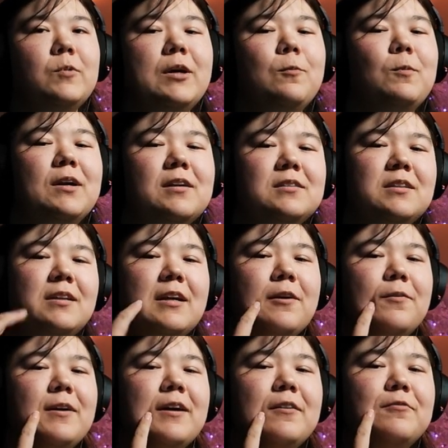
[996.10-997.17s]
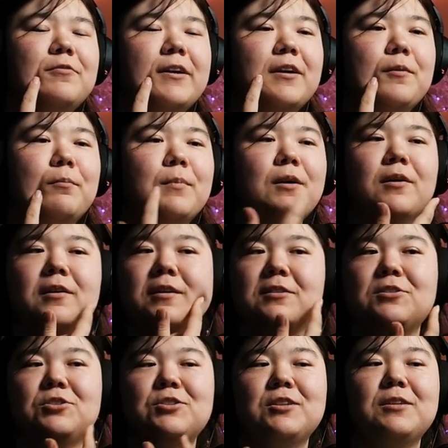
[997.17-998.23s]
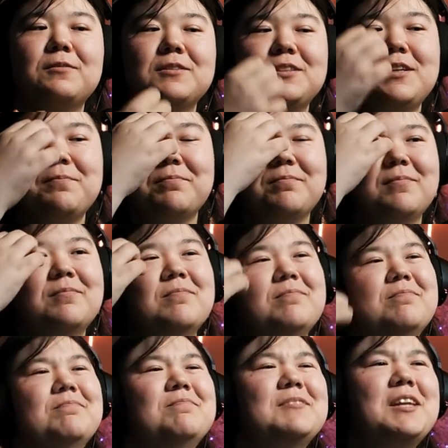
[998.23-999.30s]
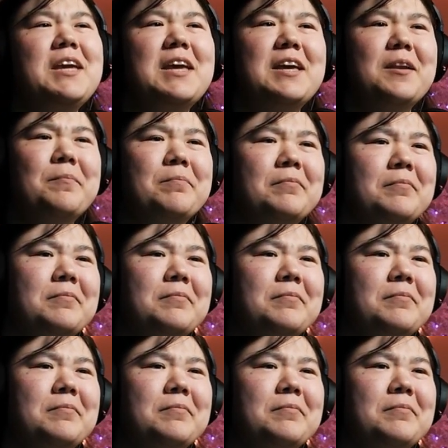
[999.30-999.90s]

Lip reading: Wait, why does he now have like a mark on his cheek? Was he? Did he hit him?